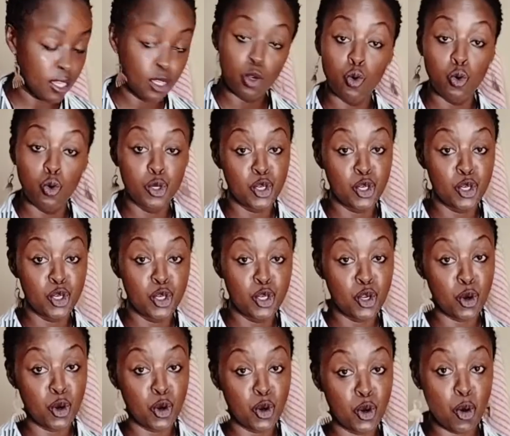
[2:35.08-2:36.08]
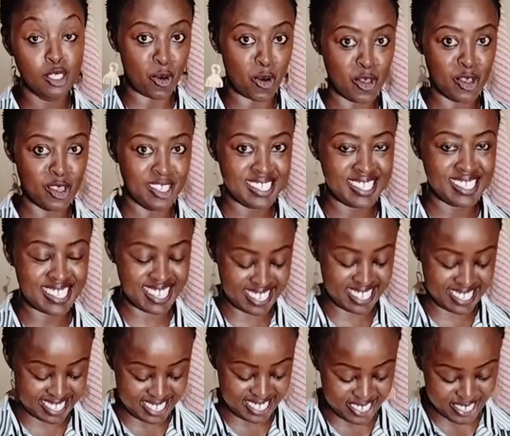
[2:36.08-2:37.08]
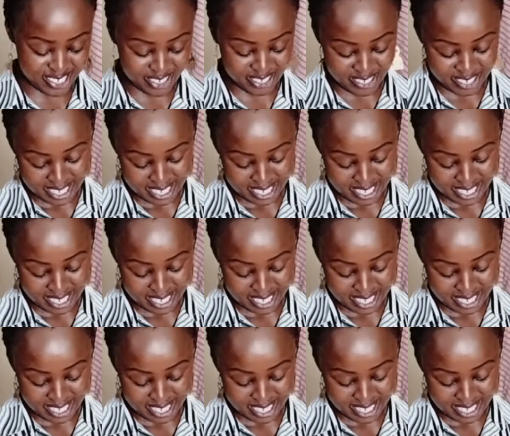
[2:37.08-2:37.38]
good old salt. Sindio,